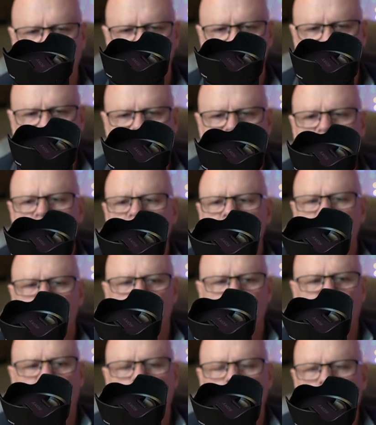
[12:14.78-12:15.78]
actually,
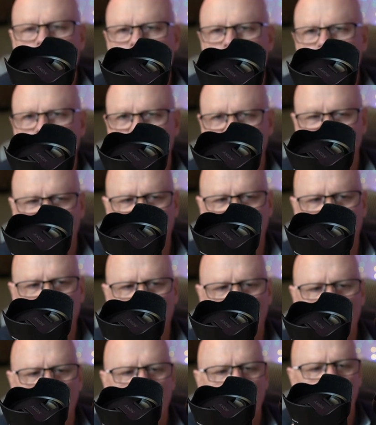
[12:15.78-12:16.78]
being a
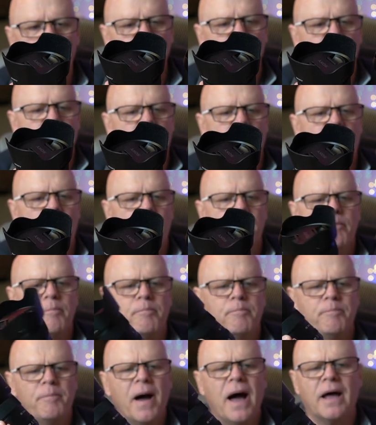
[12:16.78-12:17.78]
1.4. Um,
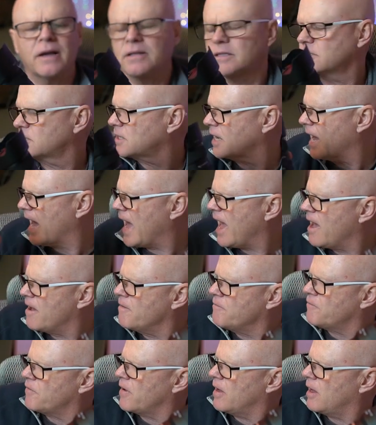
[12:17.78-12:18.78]
but to
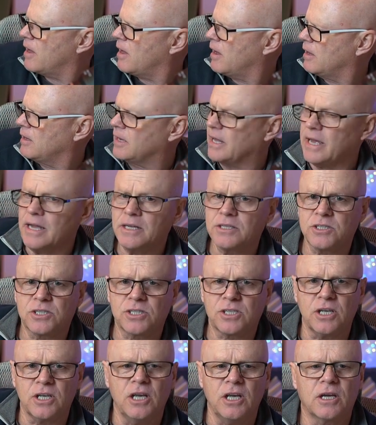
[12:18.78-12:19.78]
have a
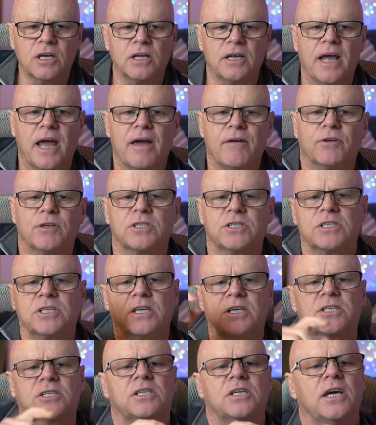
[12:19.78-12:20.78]
lens that you can have at
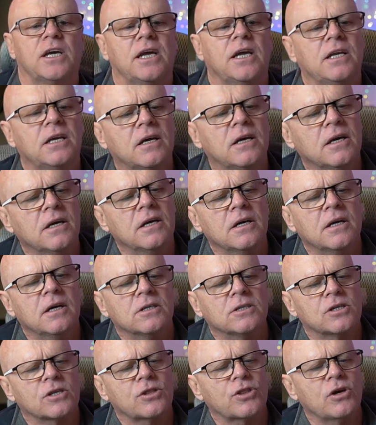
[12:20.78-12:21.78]
16
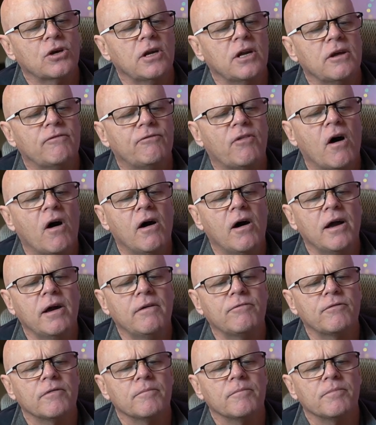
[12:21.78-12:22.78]
to
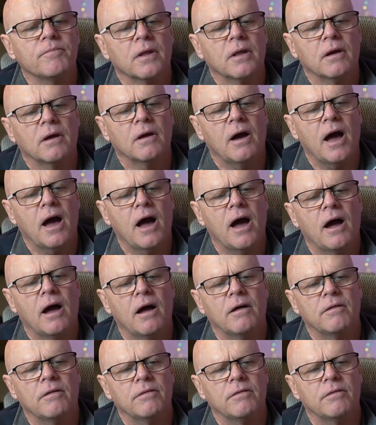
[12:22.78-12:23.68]
35. Uh,